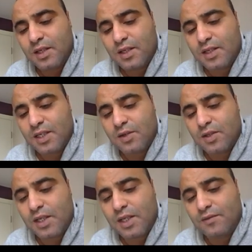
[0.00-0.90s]
And so
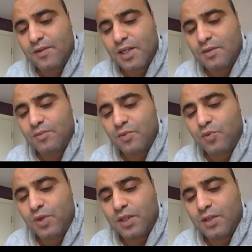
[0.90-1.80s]
that leaves him
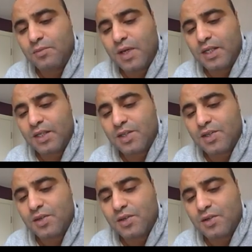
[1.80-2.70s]
with minus